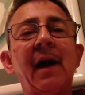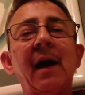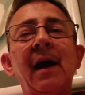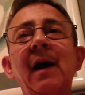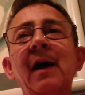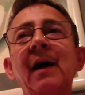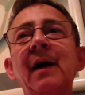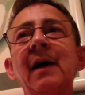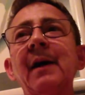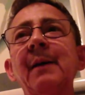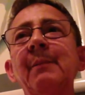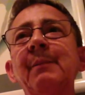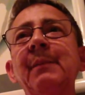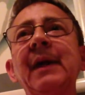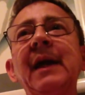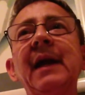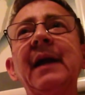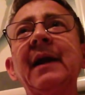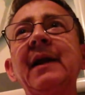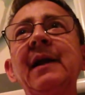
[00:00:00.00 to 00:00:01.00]
um,
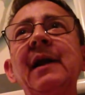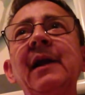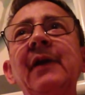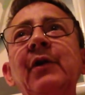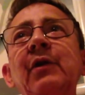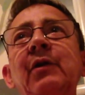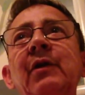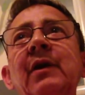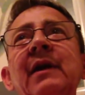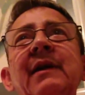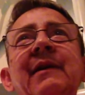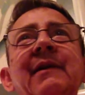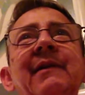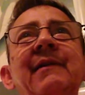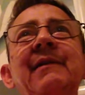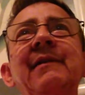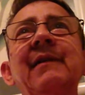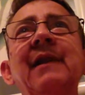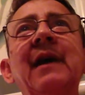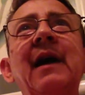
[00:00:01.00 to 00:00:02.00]
and another
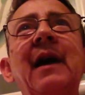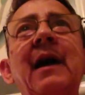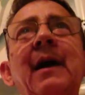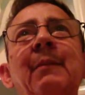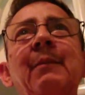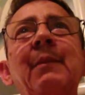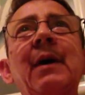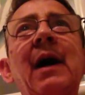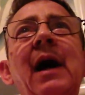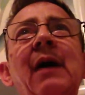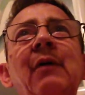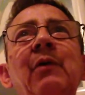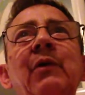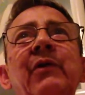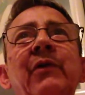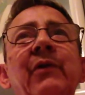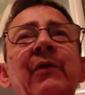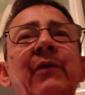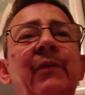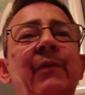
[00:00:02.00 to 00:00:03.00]
is um, I
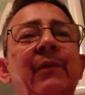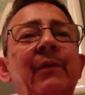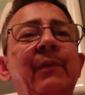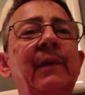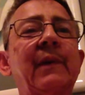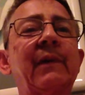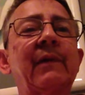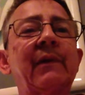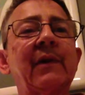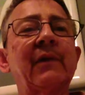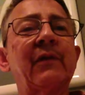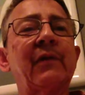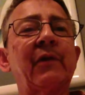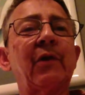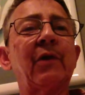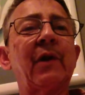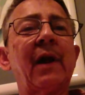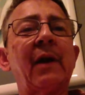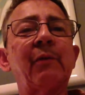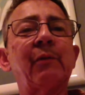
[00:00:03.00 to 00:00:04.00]
was is
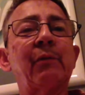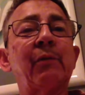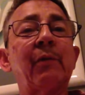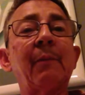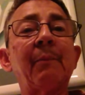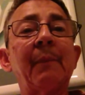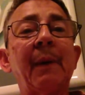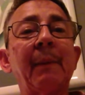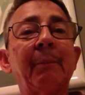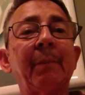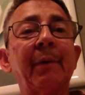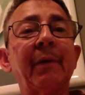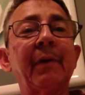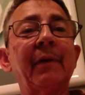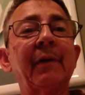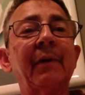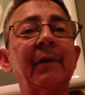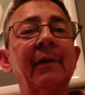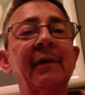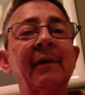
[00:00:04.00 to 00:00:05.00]
concerned, I
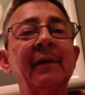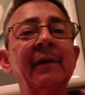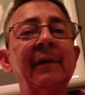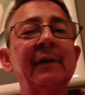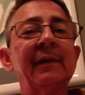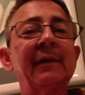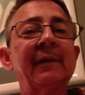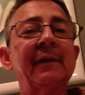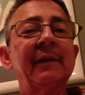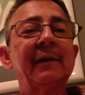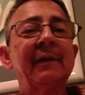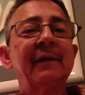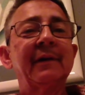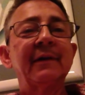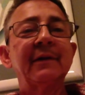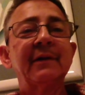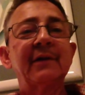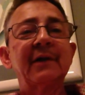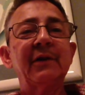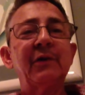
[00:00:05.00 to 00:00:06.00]
remember
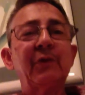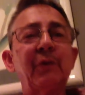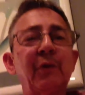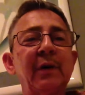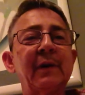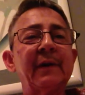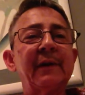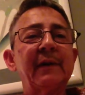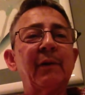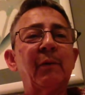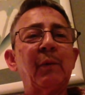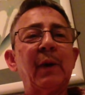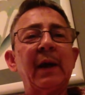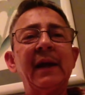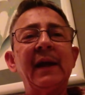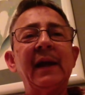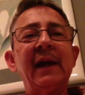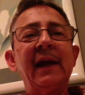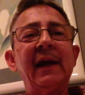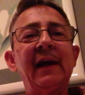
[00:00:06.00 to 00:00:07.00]
to do it the way
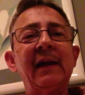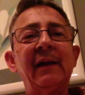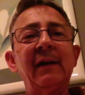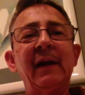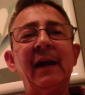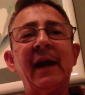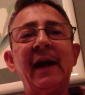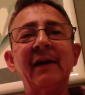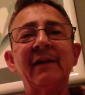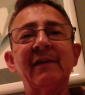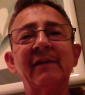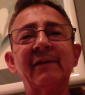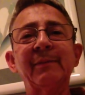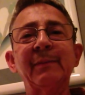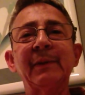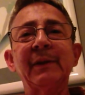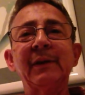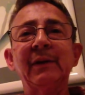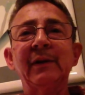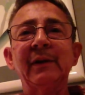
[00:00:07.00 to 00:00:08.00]
he has
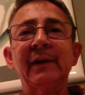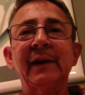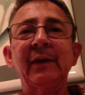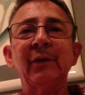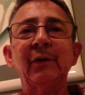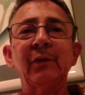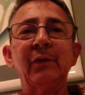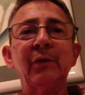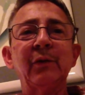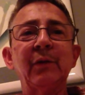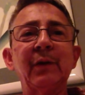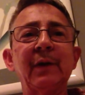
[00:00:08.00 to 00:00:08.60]
me do, do